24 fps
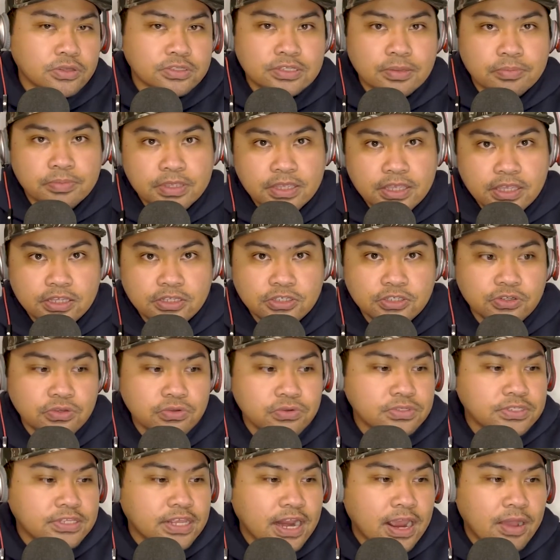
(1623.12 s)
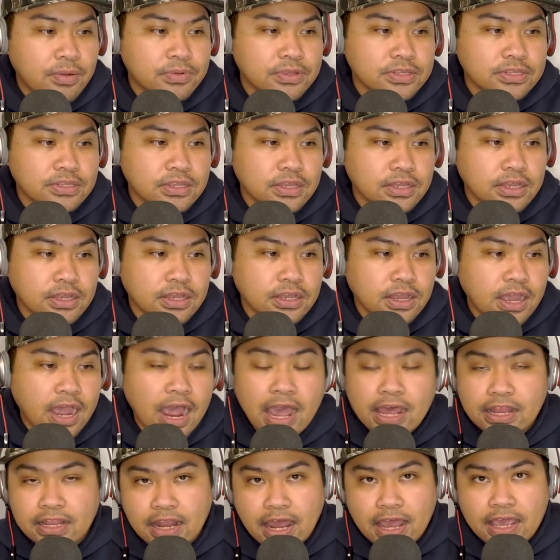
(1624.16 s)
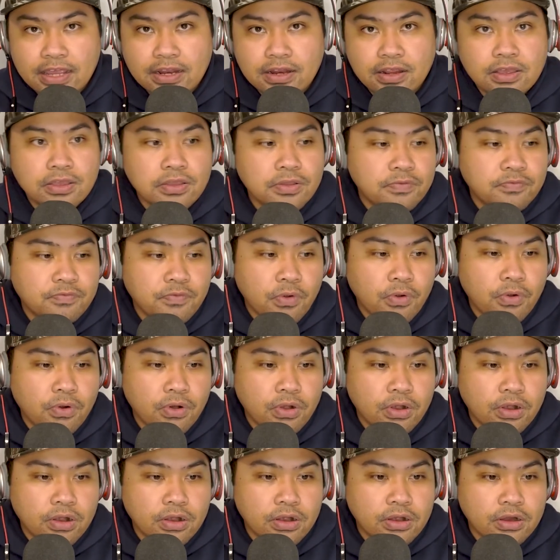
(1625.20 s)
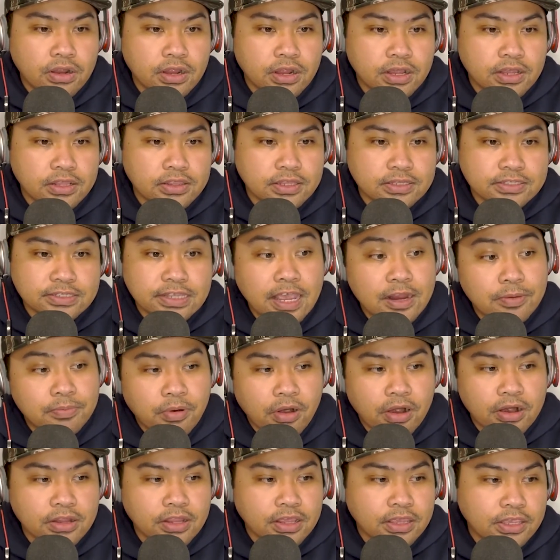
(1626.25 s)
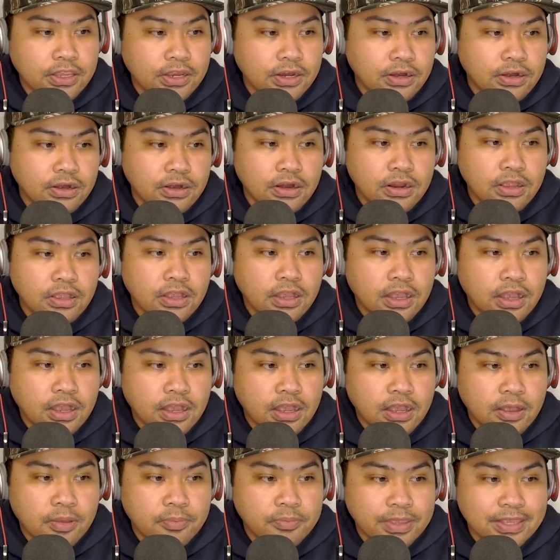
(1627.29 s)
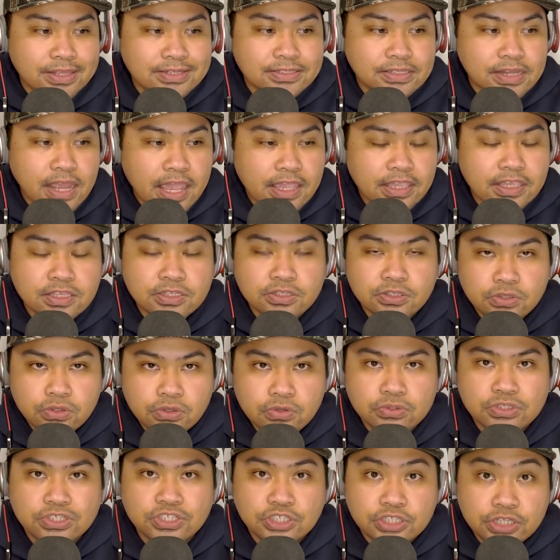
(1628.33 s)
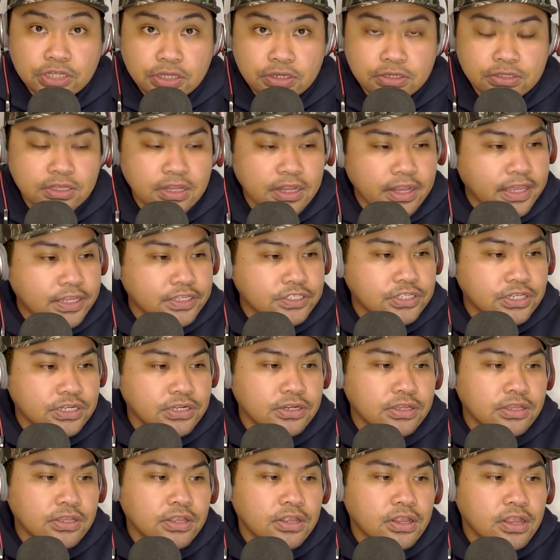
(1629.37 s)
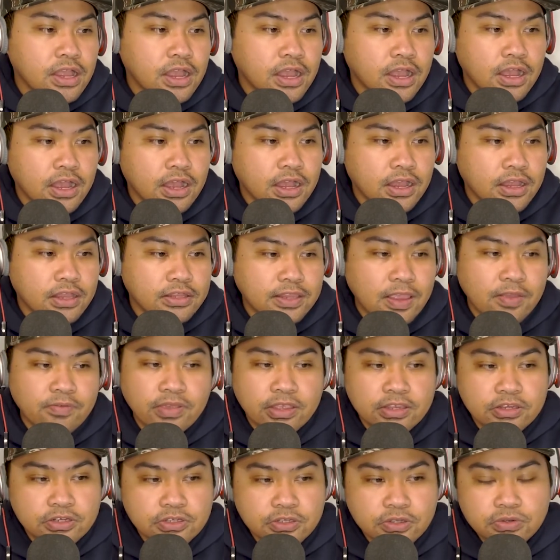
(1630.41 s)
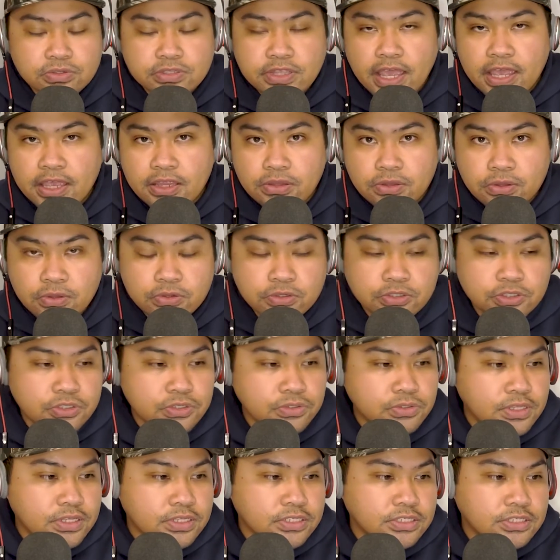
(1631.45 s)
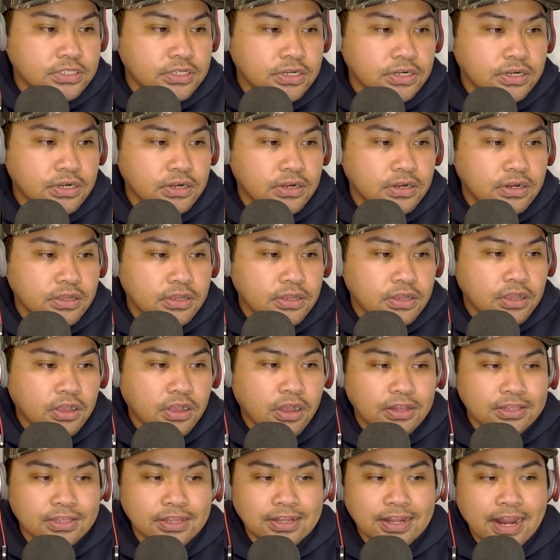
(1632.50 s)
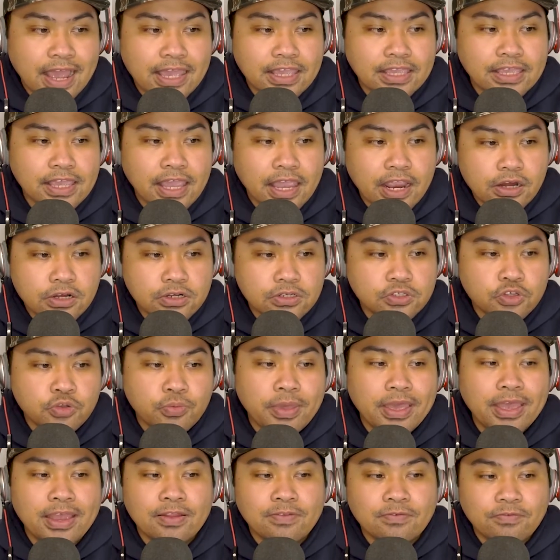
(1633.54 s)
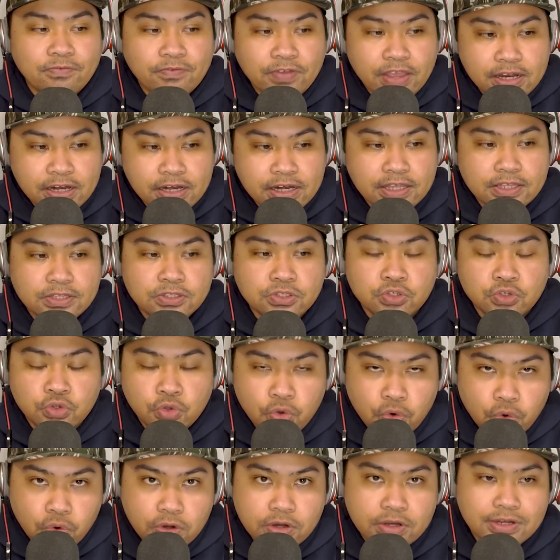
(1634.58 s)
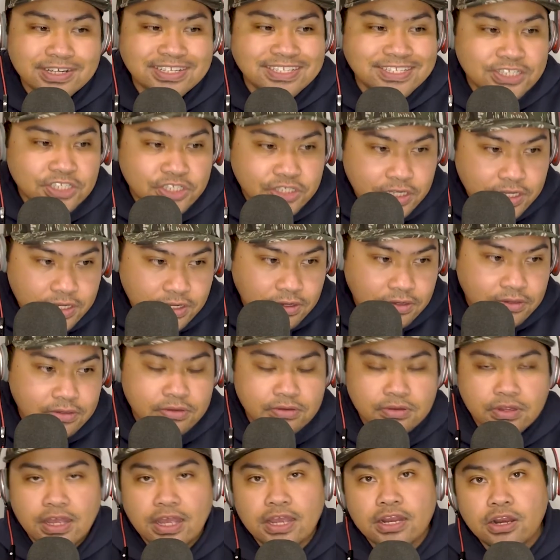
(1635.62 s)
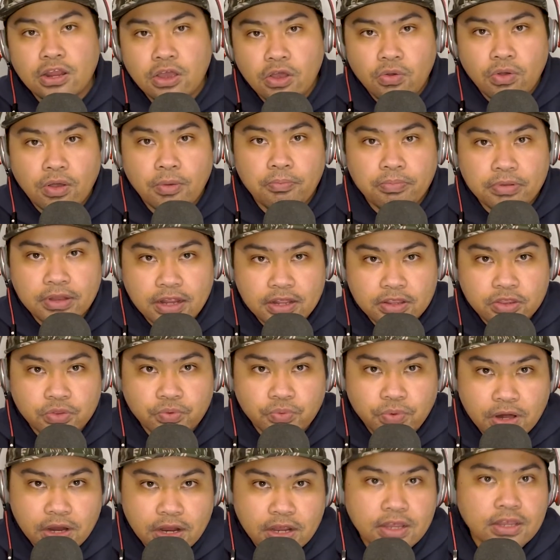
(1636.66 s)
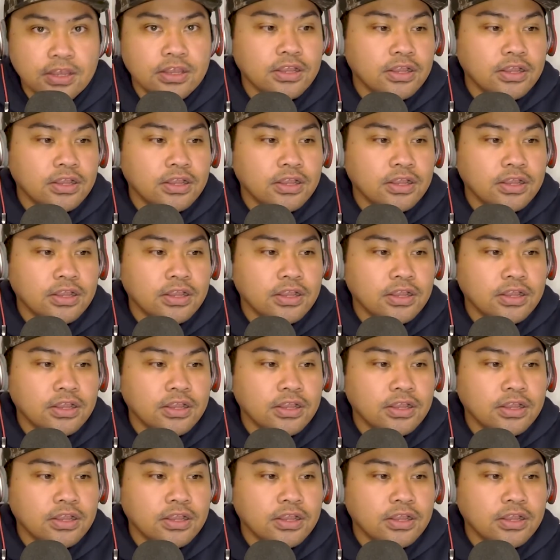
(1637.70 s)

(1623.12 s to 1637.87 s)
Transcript: some key shoes that I would highlight for this end part of the year is Nike's new Shield collection. They've introduced a new shoe this year called the Nike Air Zoom Infinity Tour Shield. I know, a plethora